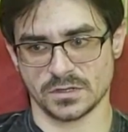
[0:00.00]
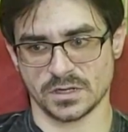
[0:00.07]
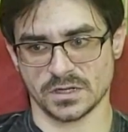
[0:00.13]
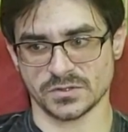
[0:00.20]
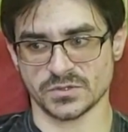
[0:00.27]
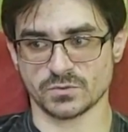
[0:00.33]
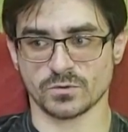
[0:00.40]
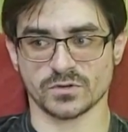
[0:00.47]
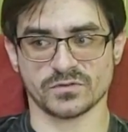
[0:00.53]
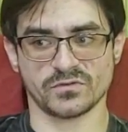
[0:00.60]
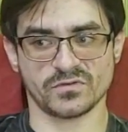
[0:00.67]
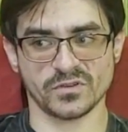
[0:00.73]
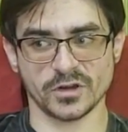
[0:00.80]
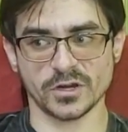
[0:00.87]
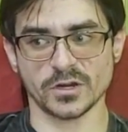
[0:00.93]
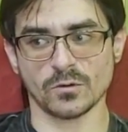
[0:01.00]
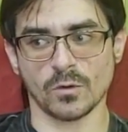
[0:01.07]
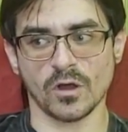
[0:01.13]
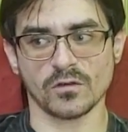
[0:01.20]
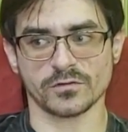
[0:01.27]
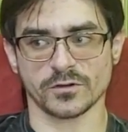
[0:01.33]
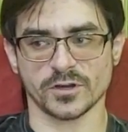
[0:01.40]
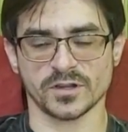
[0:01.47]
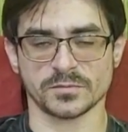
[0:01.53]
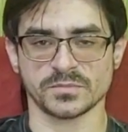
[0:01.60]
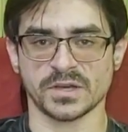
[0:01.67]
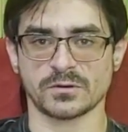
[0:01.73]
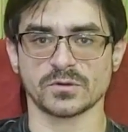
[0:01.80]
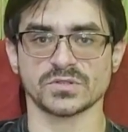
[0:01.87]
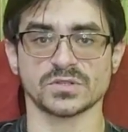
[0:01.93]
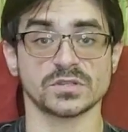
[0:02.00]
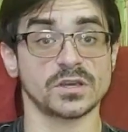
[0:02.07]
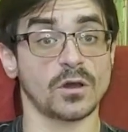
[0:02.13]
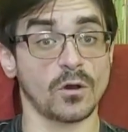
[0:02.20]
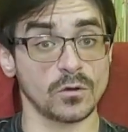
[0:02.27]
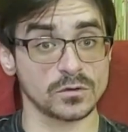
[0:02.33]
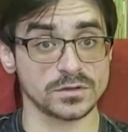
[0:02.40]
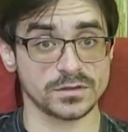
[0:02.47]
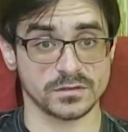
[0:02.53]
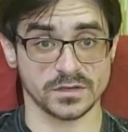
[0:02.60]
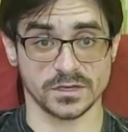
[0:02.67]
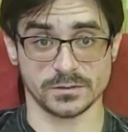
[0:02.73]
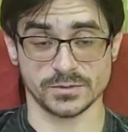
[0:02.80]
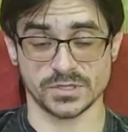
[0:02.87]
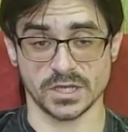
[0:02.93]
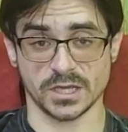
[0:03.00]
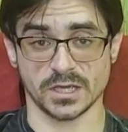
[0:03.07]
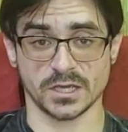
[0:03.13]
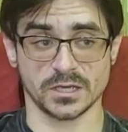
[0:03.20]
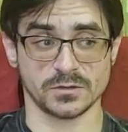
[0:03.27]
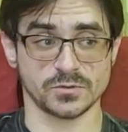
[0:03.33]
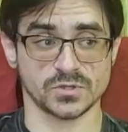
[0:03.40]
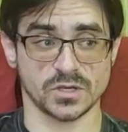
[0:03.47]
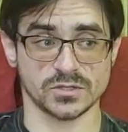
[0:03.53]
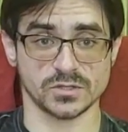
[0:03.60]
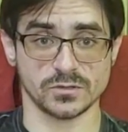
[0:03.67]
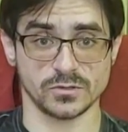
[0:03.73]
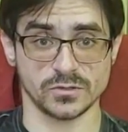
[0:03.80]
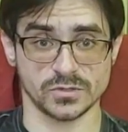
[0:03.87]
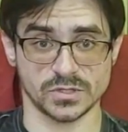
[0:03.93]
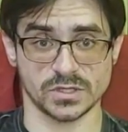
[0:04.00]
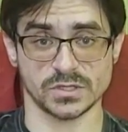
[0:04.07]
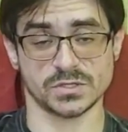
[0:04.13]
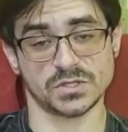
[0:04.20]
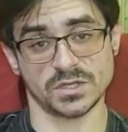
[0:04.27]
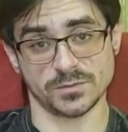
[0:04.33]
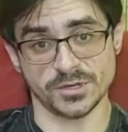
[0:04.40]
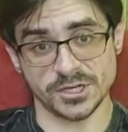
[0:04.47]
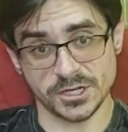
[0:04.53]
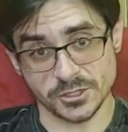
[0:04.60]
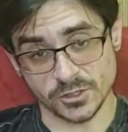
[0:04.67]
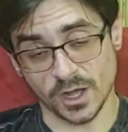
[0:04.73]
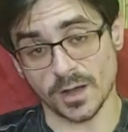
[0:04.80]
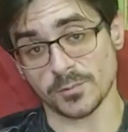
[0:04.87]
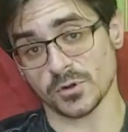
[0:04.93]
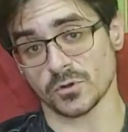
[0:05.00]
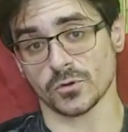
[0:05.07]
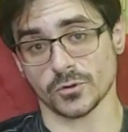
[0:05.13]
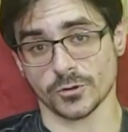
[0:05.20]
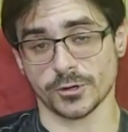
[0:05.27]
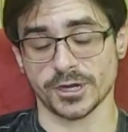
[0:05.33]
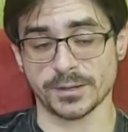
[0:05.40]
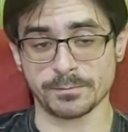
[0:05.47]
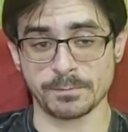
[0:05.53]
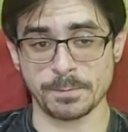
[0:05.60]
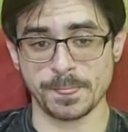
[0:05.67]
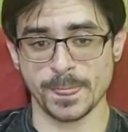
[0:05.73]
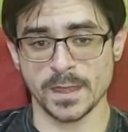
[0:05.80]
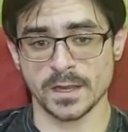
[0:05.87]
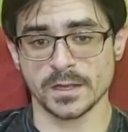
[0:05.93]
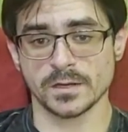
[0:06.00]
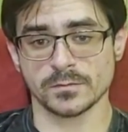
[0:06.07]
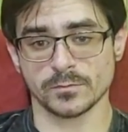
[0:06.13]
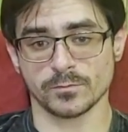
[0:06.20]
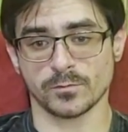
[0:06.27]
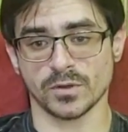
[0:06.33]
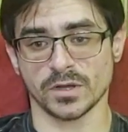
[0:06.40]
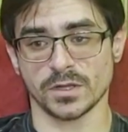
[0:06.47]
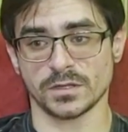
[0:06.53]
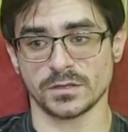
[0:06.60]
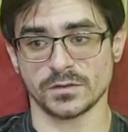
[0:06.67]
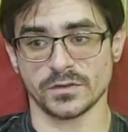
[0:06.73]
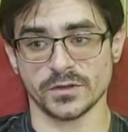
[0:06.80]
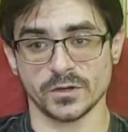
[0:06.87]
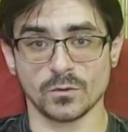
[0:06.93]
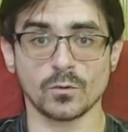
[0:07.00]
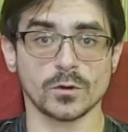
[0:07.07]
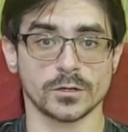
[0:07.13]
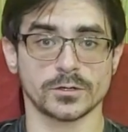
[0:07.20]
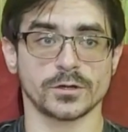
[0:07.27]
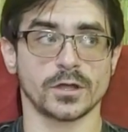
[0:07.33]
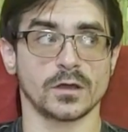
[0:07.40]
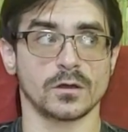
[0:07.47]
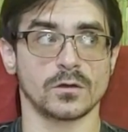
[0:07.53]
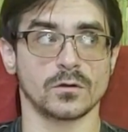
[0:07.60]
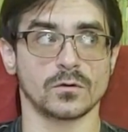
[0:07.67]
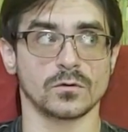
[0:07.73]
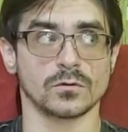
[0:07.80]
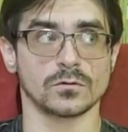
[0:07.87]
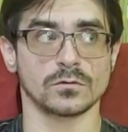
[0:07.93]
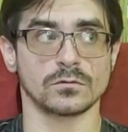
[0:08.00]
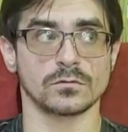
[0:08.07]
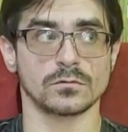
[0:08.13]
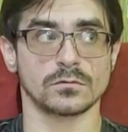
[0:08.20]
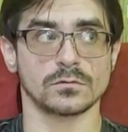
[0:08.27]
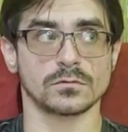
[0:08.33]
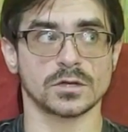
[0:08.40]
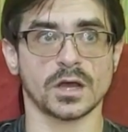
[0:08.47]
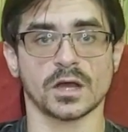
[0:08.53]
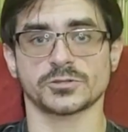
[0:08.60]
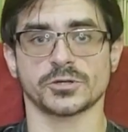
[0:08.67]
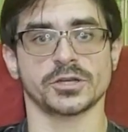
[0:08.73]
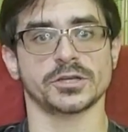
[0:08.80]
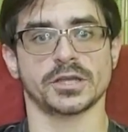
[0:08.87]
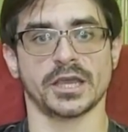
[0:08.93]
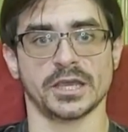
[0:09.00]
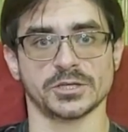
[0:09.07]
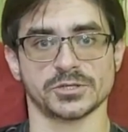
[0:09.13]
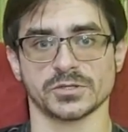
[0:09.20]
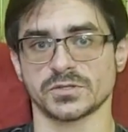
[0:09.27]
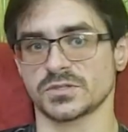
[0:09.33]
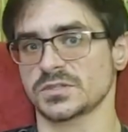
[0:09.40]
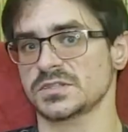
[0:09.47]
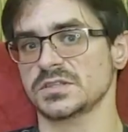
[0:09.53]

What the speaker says: And this worked very well for him. That wasn't the only thing he was taking. He was also using a CBD topical cream. But there were no contraindications. It